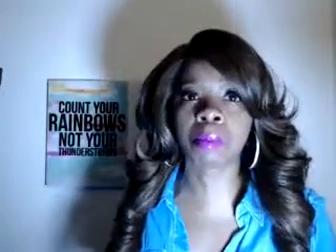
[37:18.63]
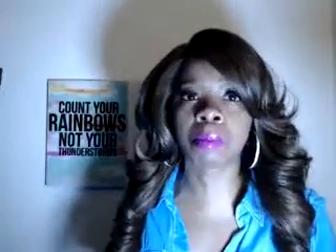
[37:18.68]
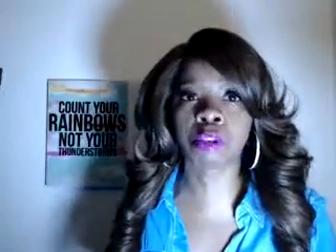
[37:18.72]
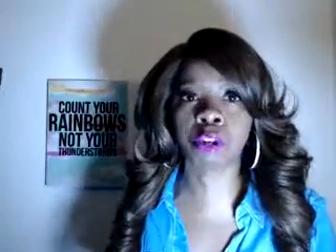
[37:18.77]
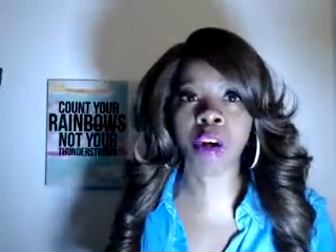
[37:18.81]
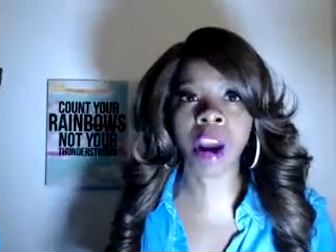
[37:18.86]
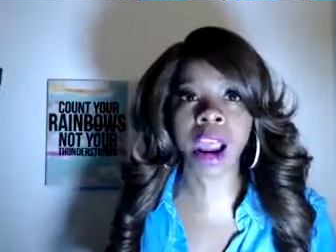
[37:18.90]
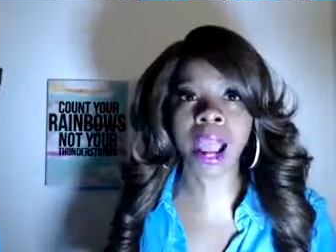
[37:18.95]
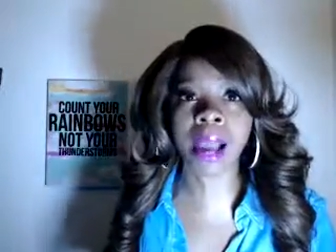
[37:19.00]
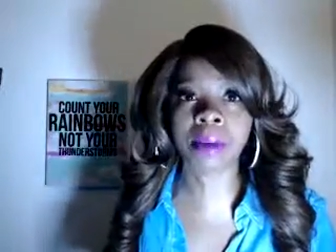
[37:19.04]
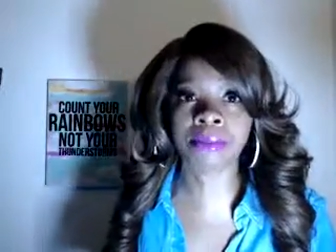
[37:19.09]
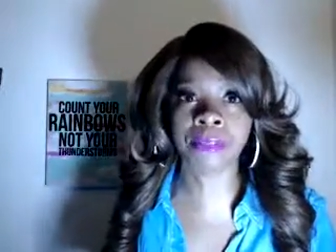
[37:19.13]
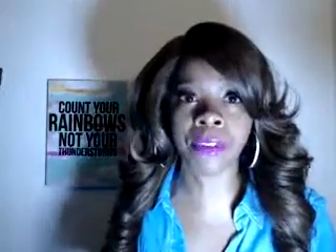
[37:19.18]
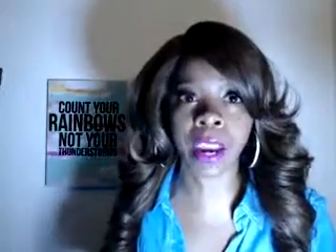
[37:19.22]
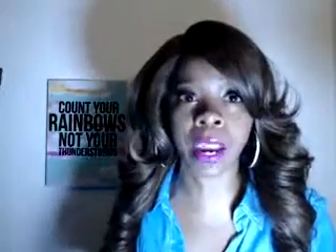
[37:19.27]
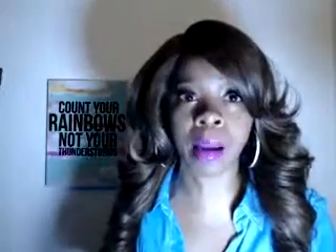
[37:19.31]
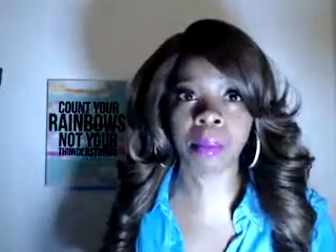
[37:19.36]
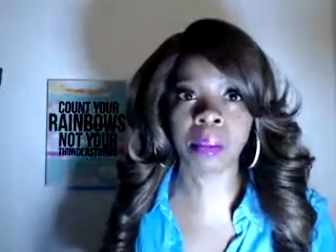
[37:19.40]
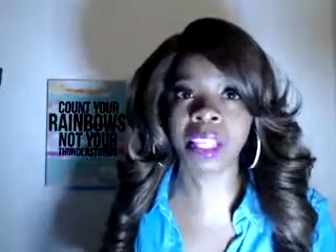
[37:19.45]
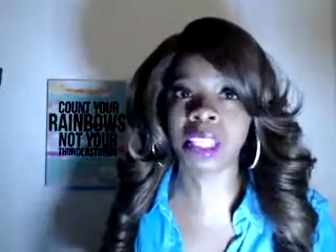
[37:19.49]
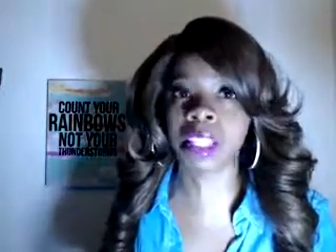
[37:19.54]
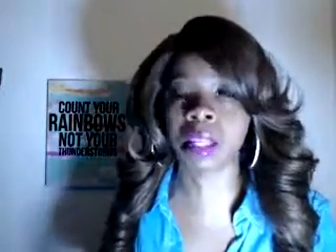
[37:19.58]
crime
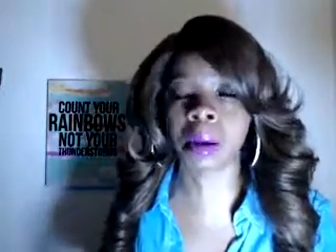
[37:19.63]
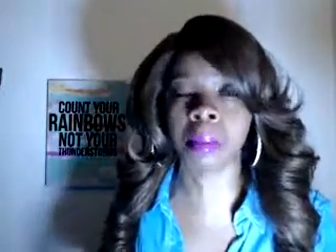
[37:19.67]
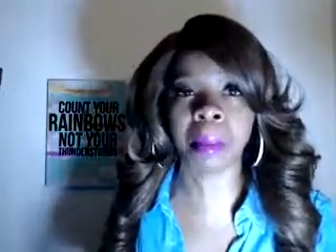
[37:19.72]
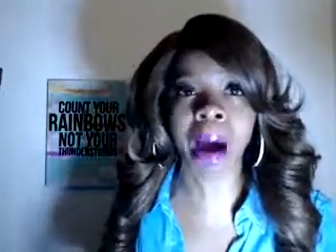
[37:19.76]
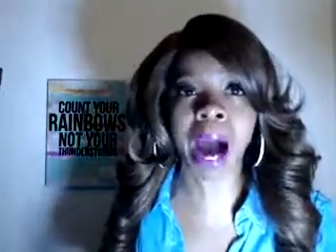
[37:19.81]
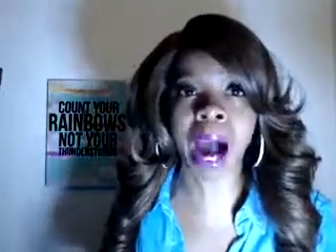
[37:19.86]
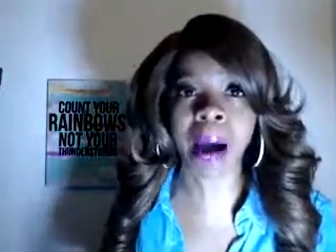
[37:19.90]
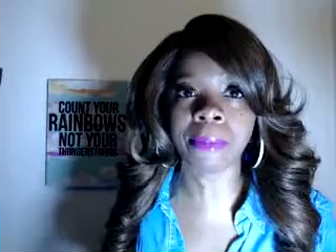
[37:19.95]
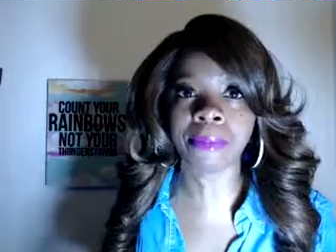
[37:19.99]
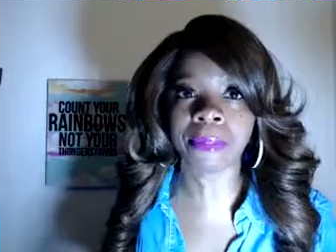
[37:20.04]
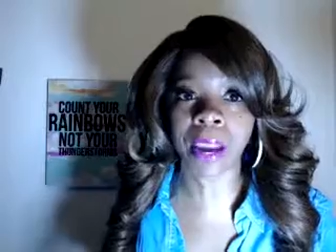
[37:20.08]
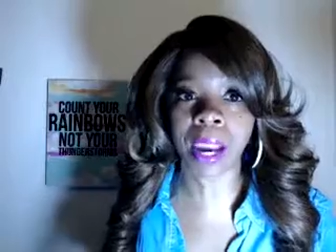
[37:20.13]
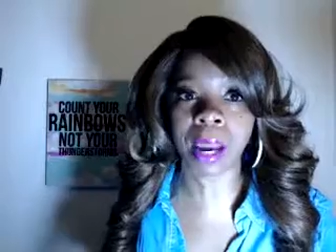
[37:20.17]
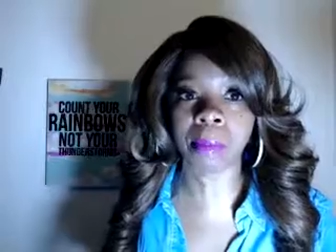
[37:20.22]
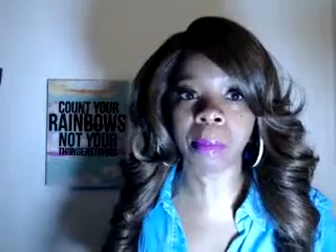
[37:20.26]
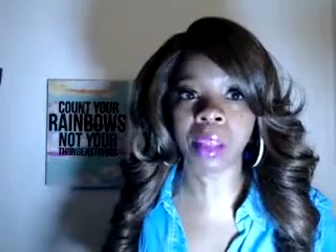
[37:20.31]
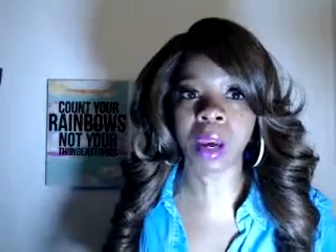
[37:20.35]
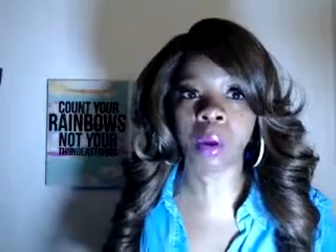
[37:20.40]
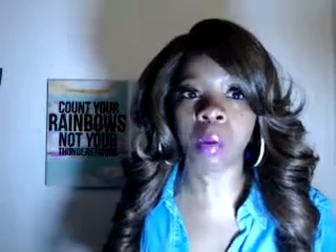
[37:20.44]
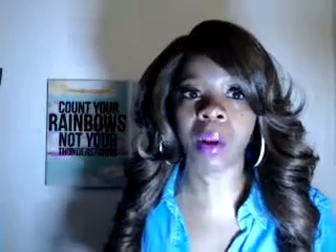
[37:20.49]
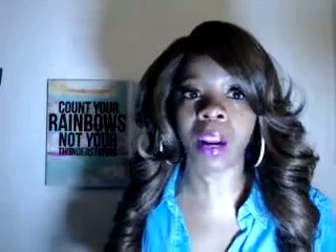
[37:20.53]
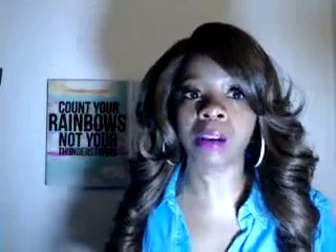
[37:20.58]
family, some mob family
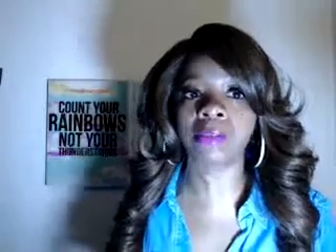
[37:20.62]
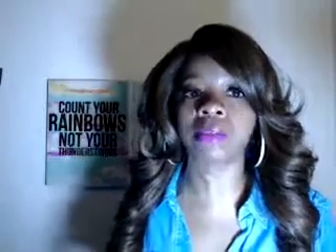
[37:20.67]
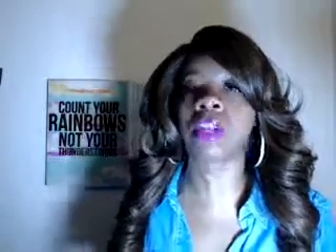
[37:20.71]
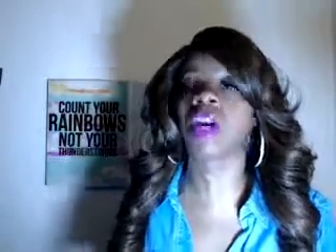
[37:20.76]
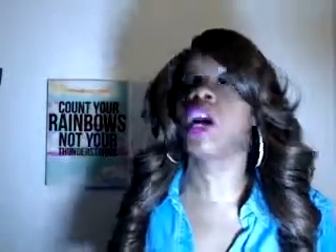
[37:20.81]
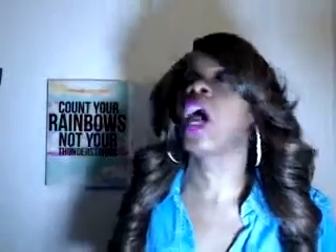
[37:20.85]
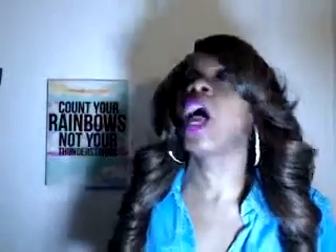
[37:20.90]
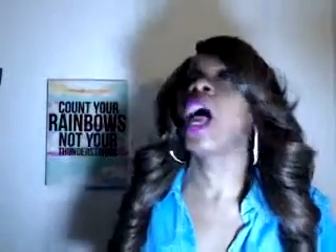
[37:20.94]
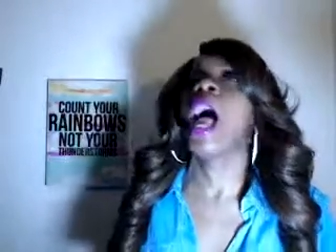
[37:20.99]
or whatever.